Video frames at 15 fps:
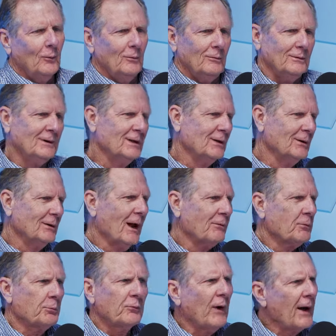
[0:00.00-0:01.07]
you have to
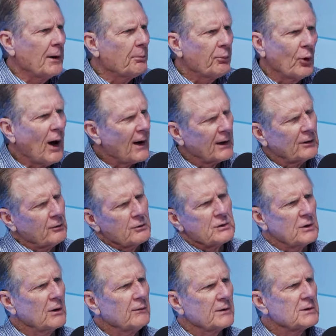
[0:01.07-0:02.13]
provide a product or
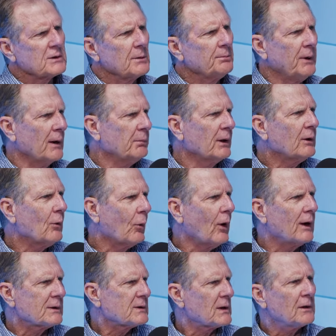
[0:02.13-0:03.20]
service the public
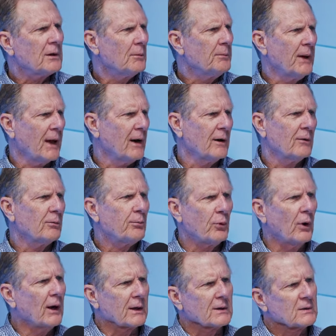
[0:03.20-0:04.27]
wants at a competitive
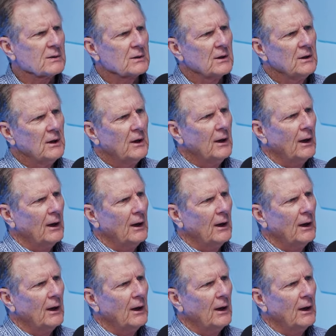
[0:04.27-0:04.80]
price. Yeah.